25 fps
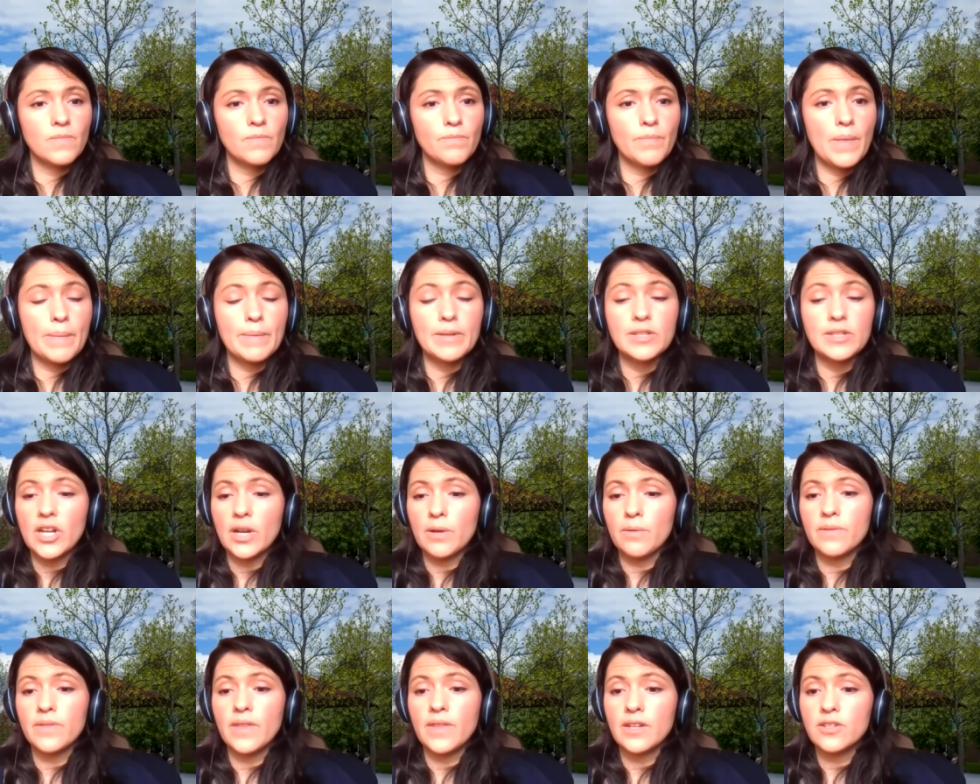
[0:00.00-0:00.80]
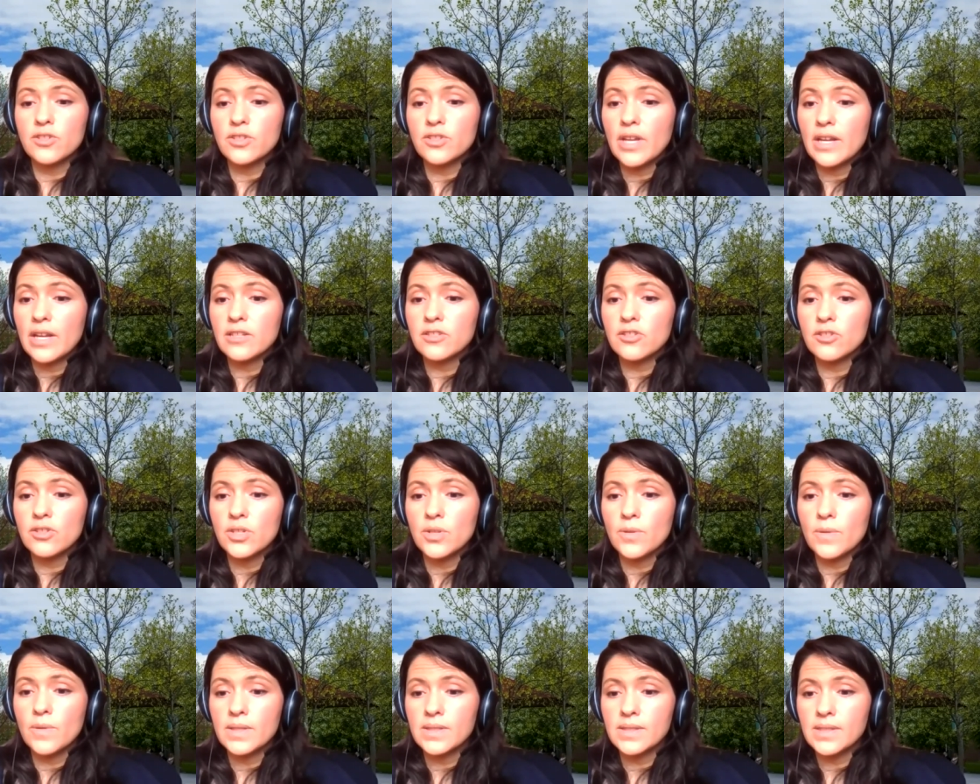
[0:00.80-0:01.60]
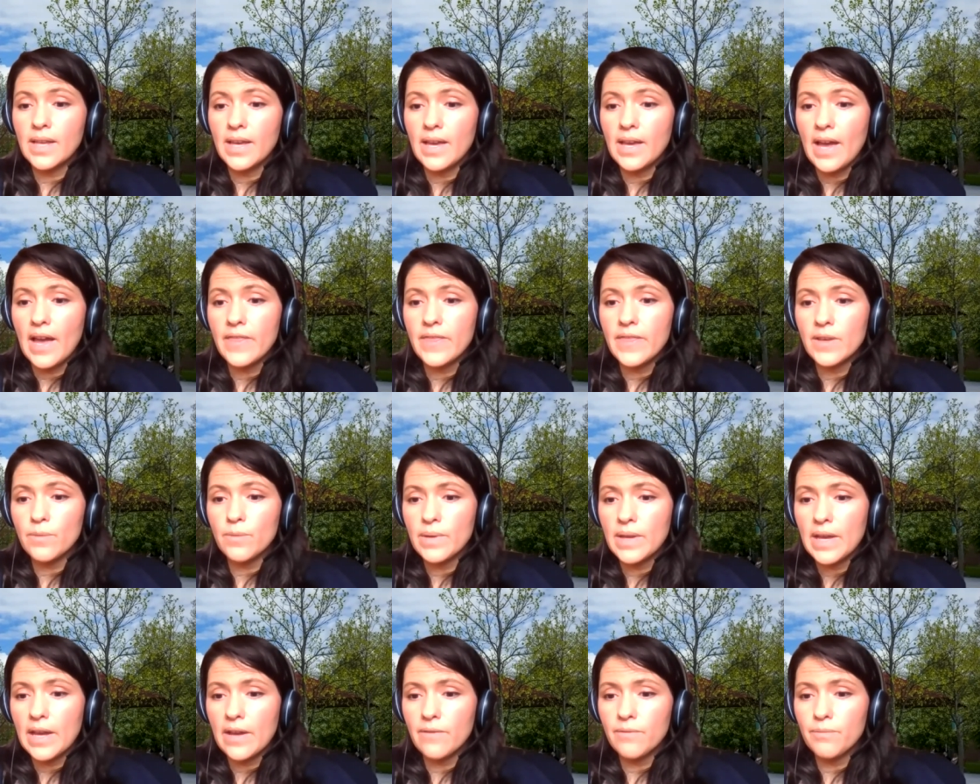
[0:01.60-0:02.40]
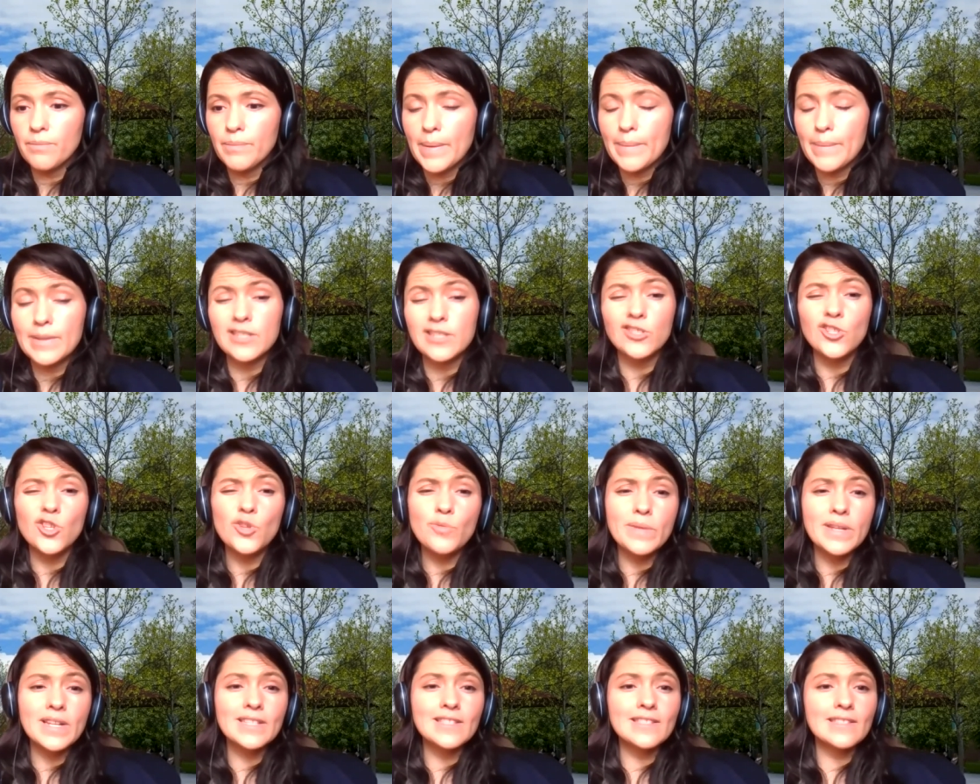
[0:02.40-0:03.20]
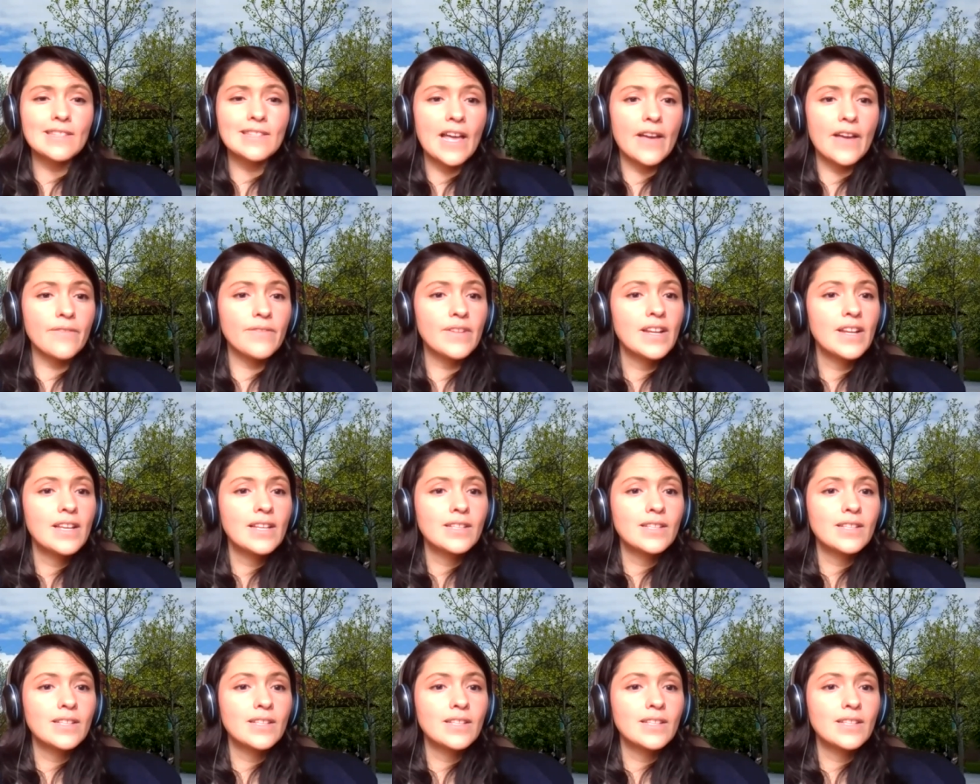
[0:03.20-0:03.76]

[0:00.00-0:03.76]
maybe check with Education U S A. I think we have maybe two minutes left,